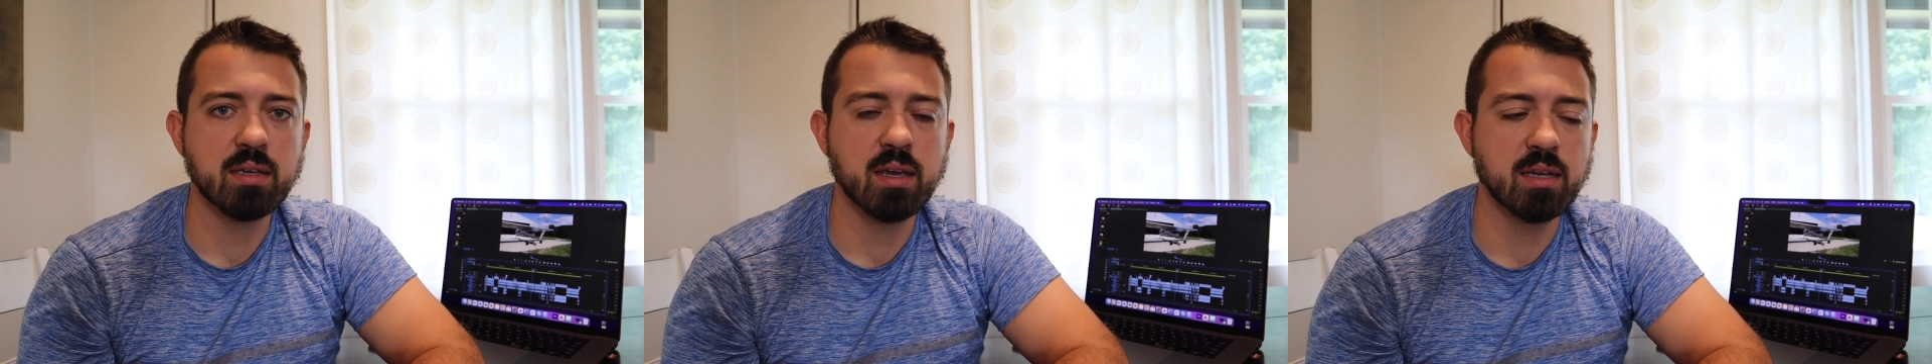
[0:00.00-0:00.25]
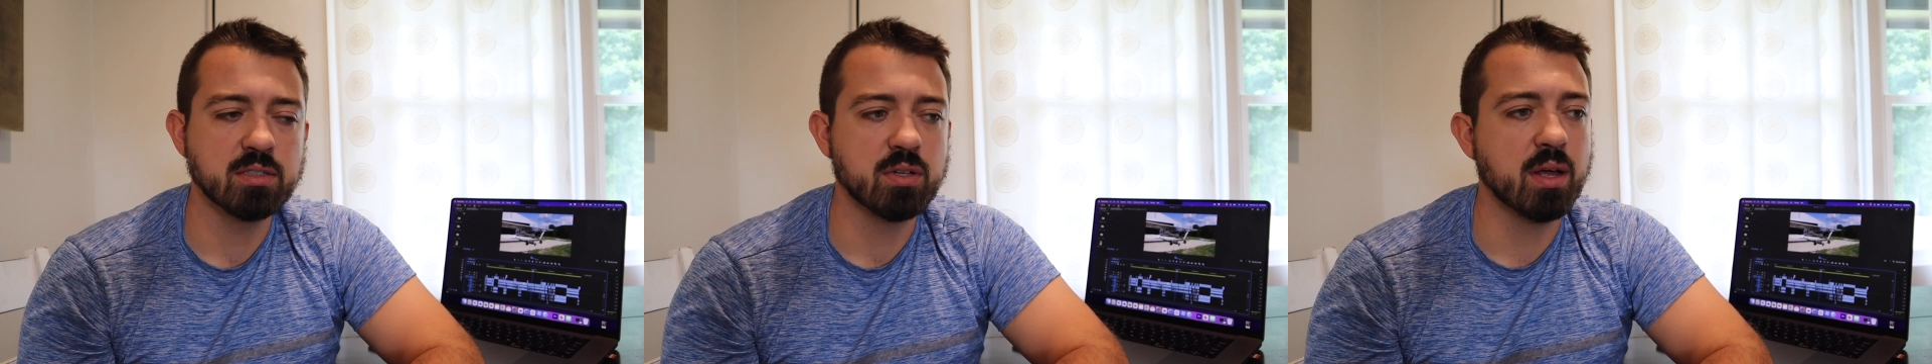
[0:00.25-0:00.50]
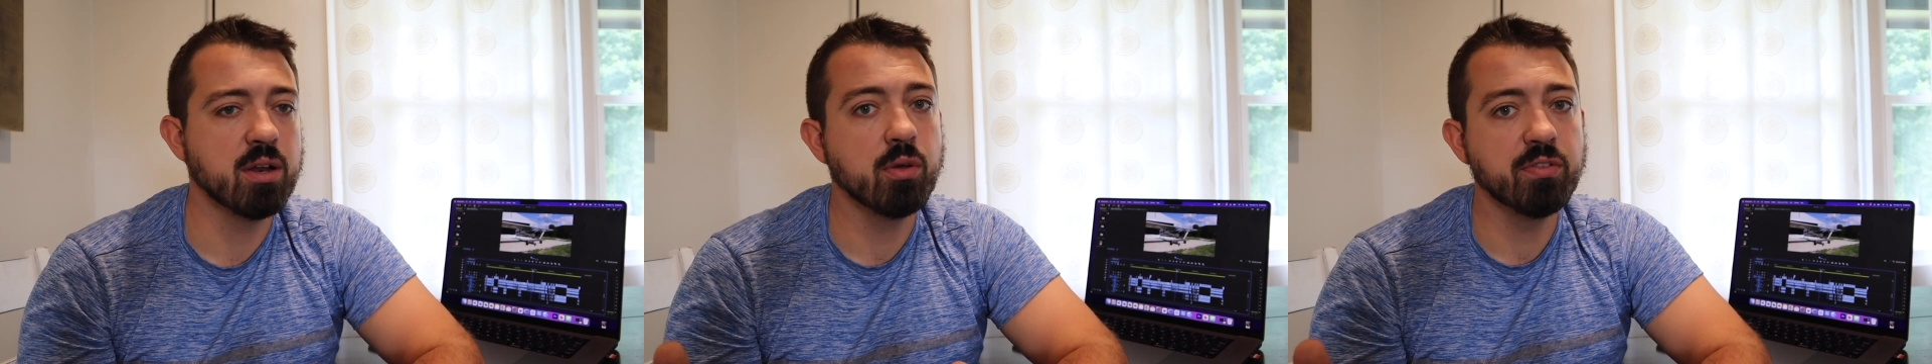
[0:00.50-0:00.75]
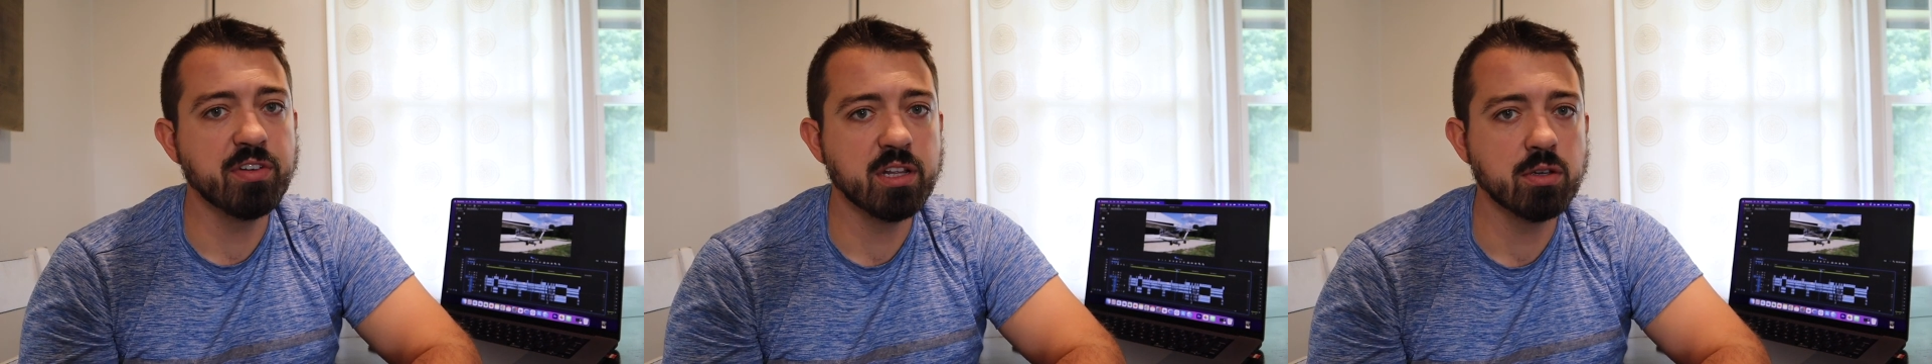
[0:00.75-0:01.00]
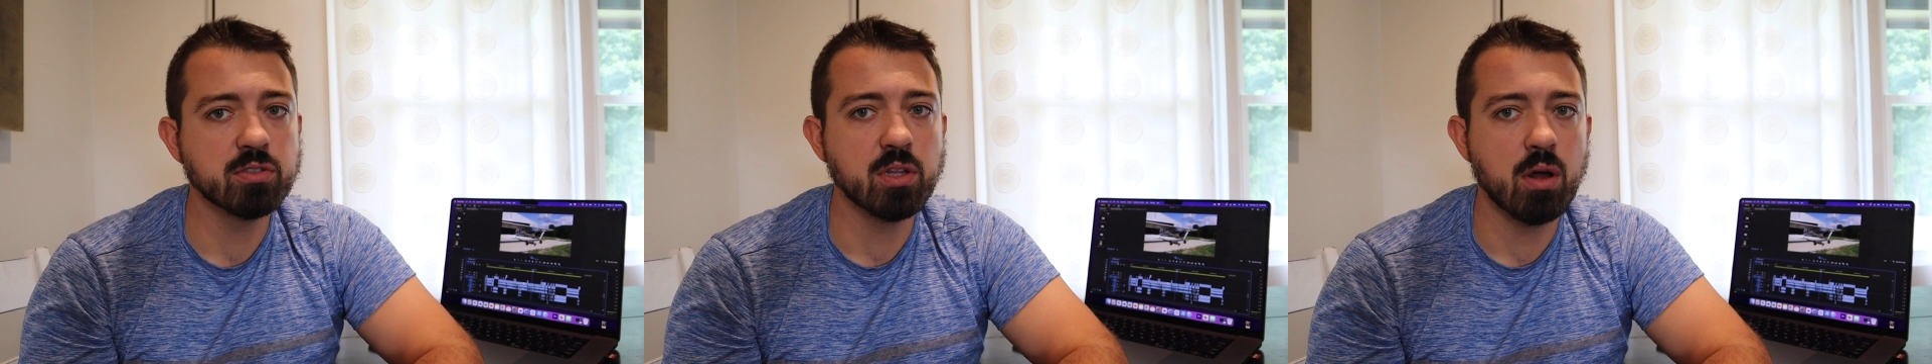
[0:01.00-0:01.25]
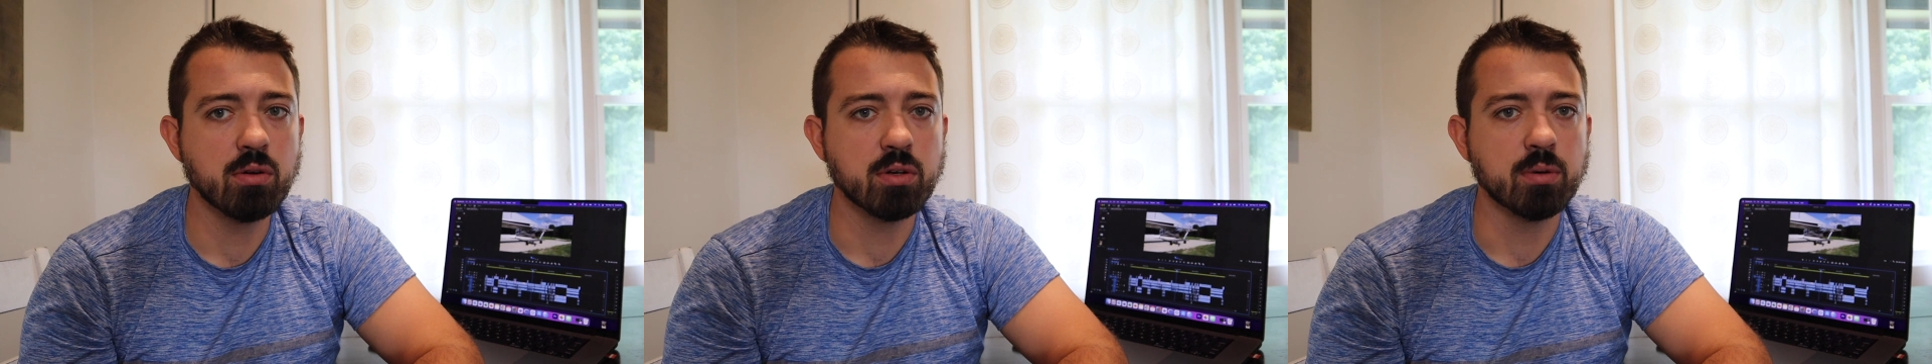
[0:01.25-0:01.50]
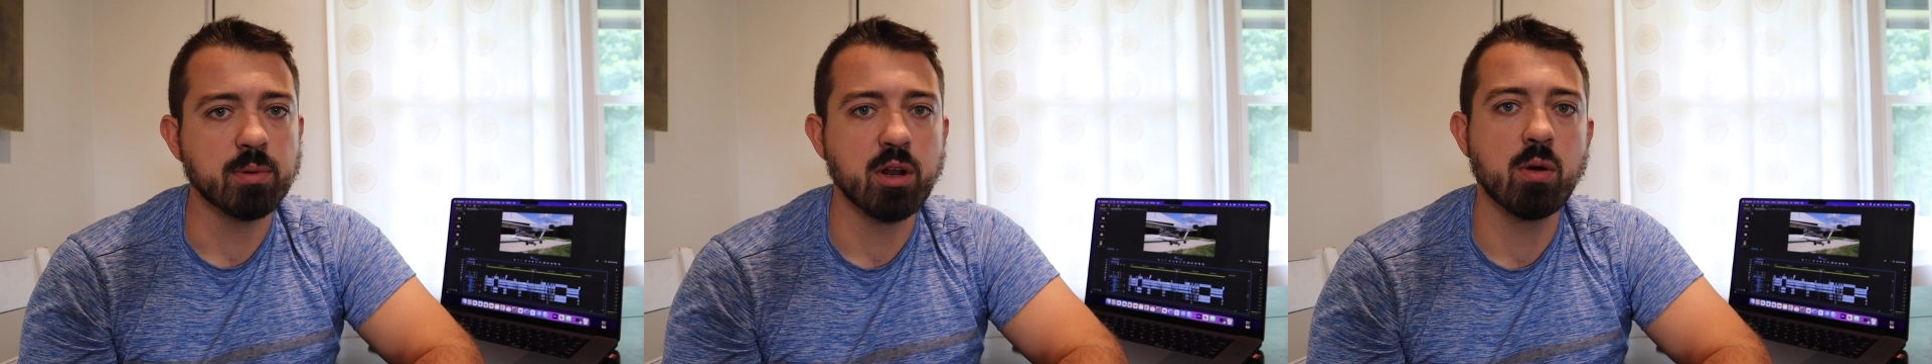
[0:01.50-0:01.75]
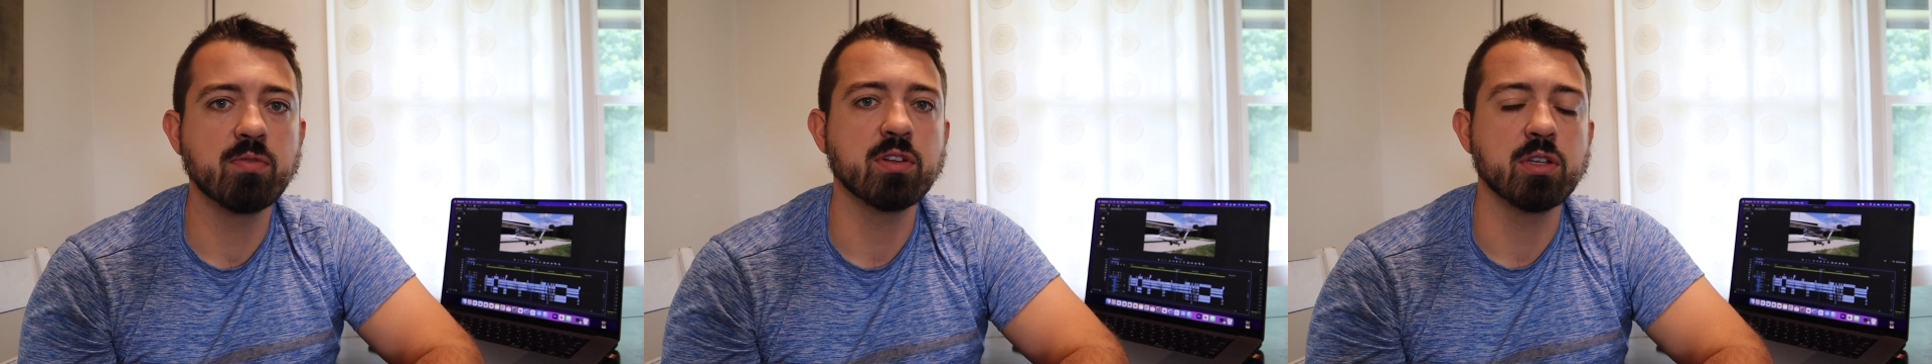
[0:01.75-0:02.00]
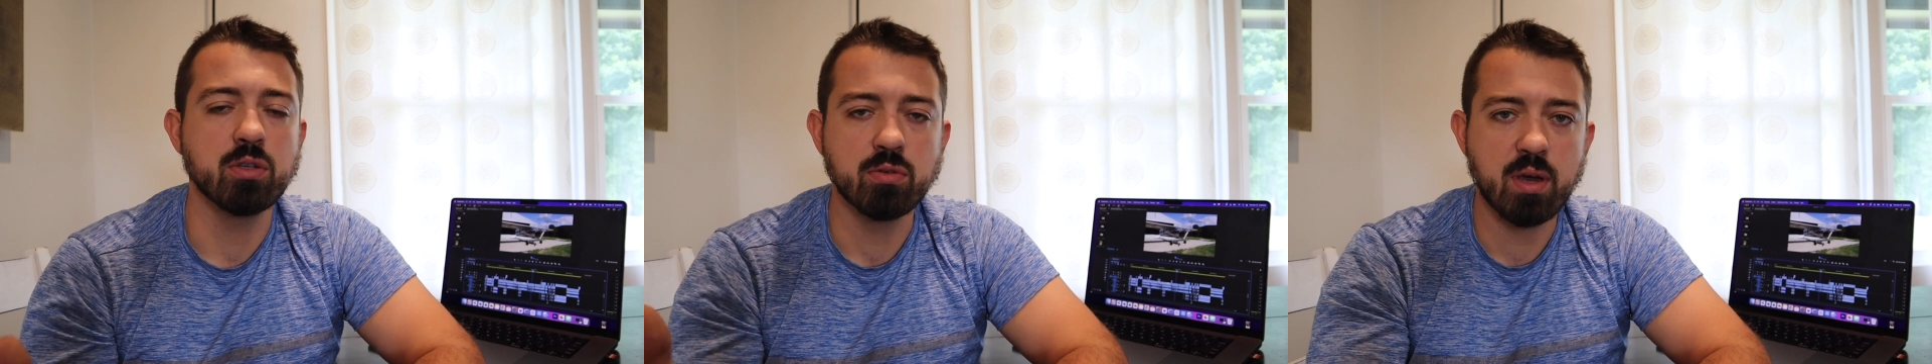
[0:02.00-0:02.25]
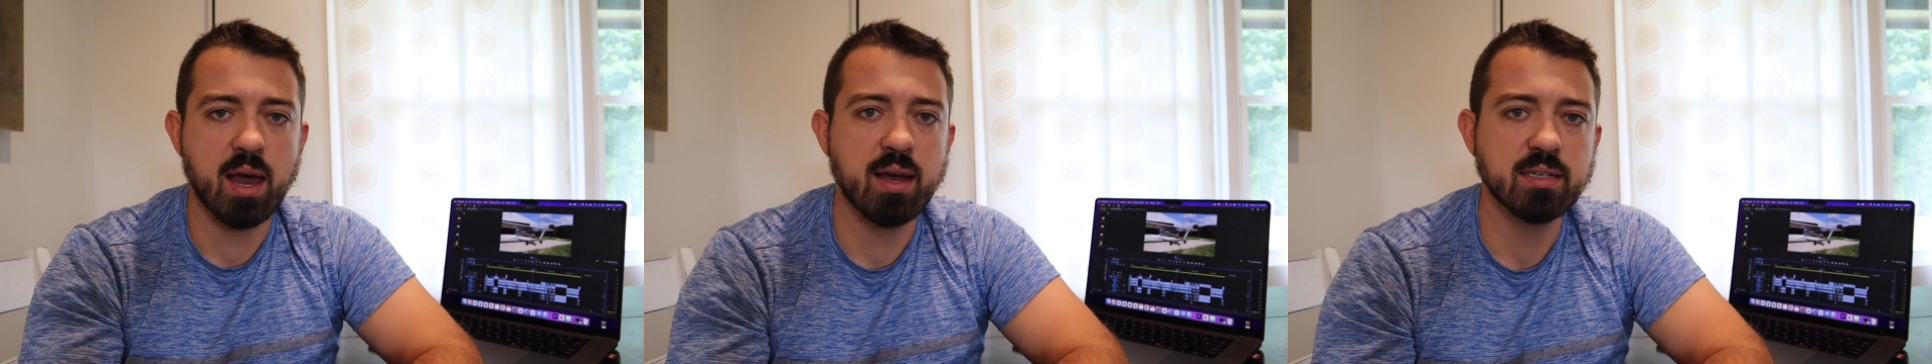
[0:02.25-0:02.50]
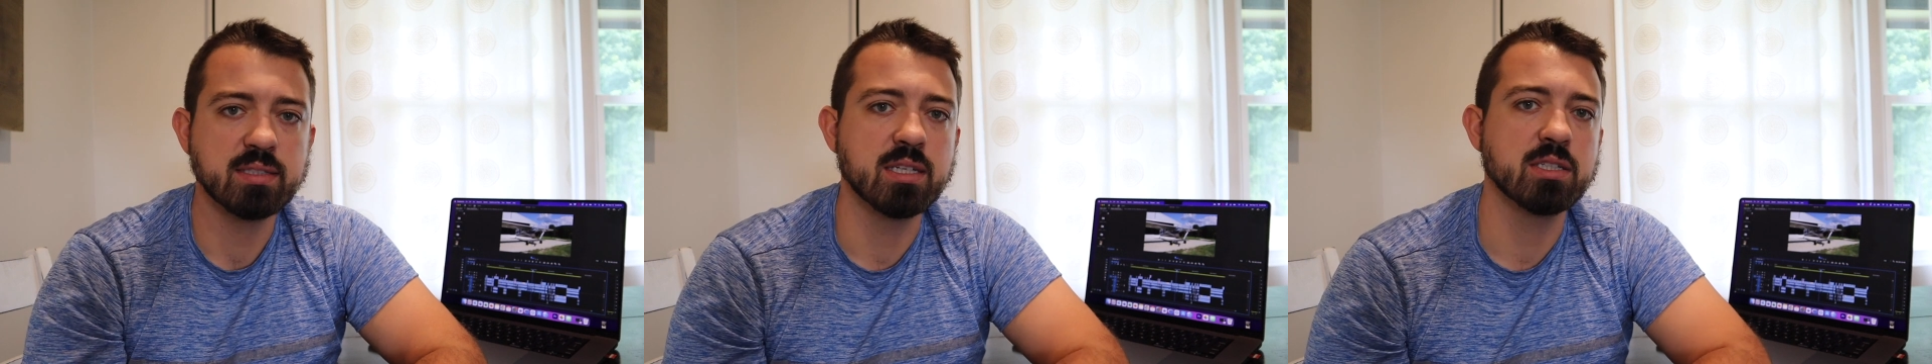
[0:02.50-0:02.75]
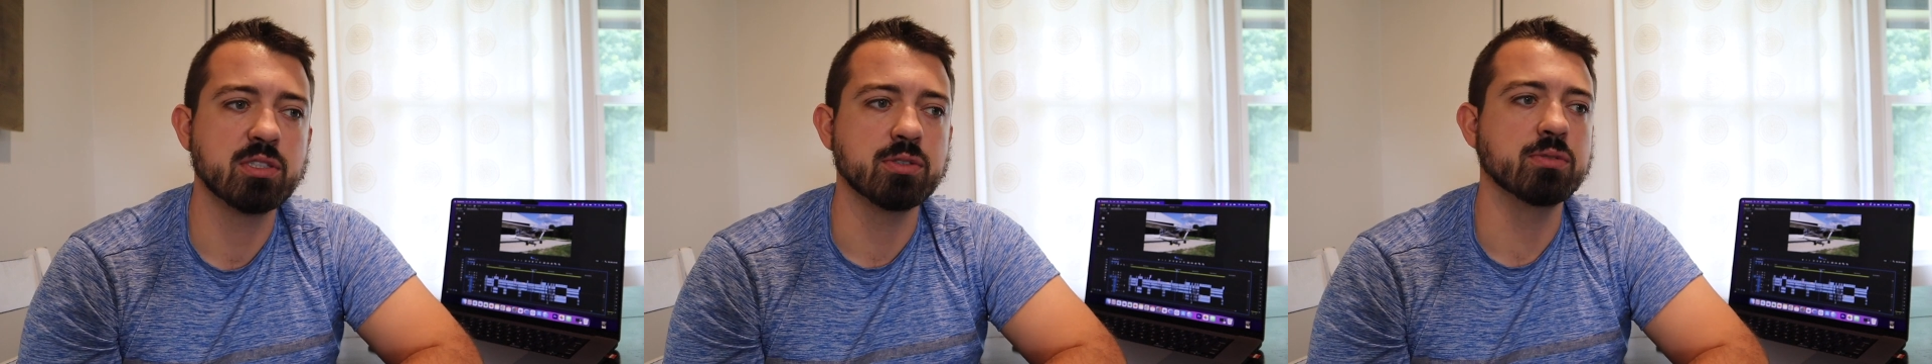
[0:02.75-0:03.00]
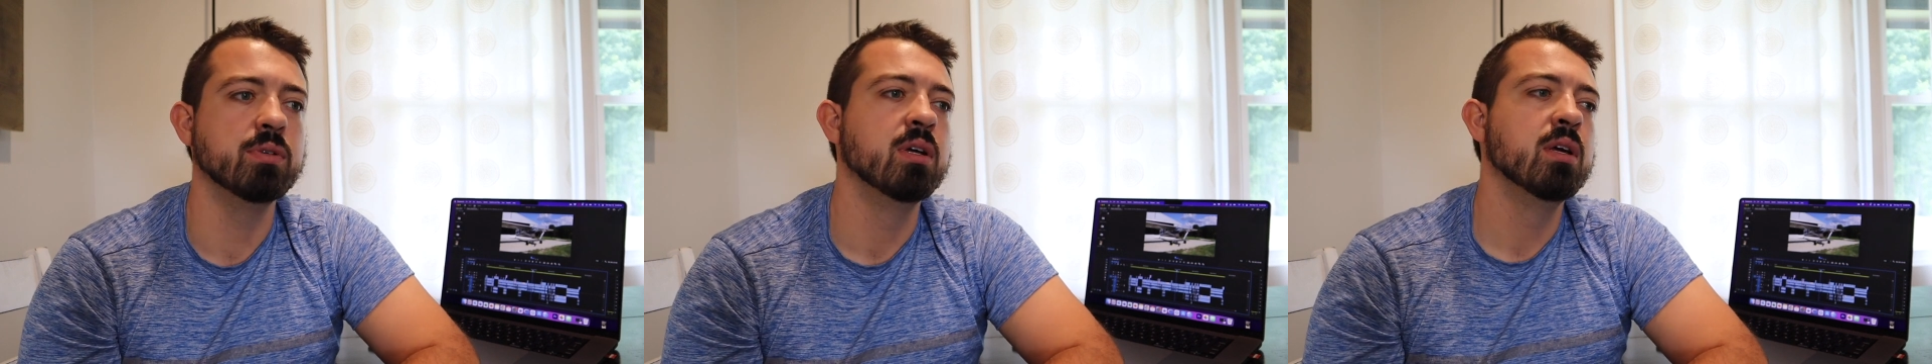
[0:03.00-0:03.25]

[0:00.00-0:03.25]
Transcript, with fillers: And so I know the video is longer, but hopefully you guys get to